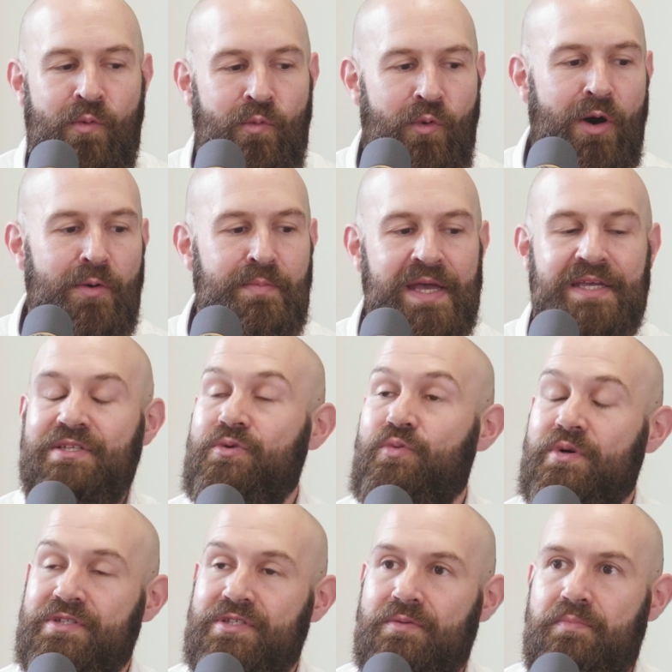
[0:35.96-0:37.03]
what made you
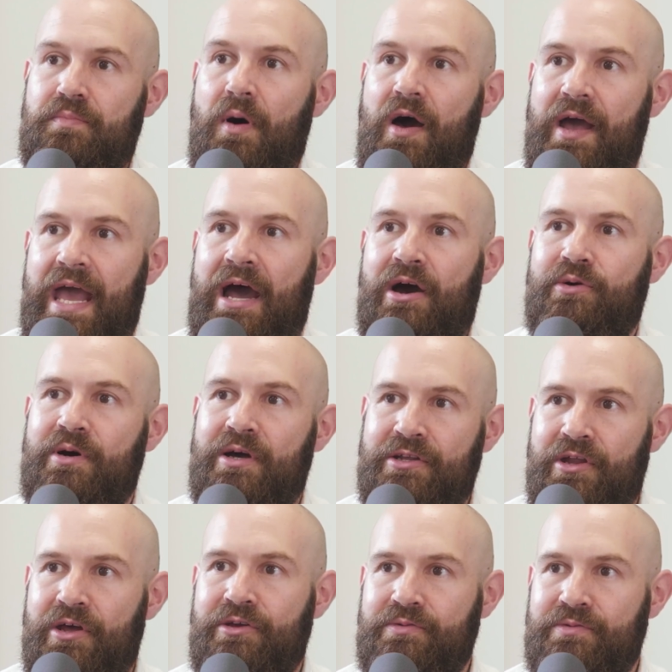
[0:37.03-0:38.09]
want to buy out
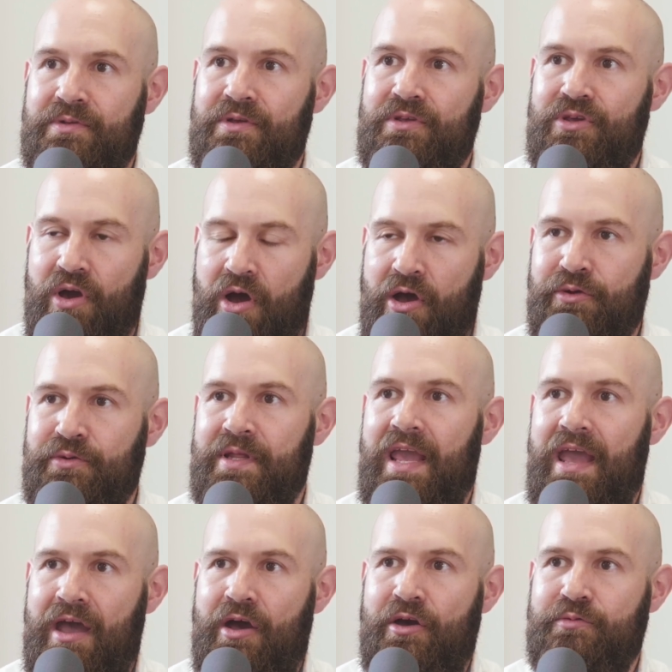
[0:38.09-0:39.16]
and own your own
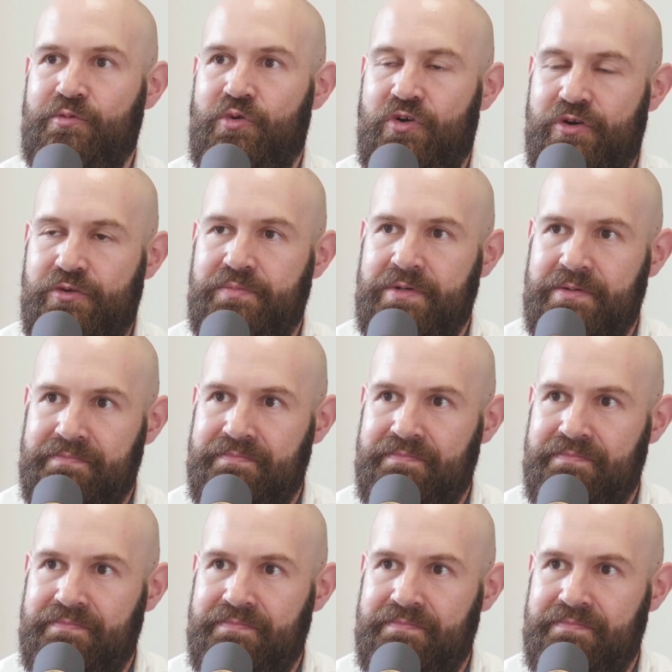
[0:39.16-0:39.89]
care home group?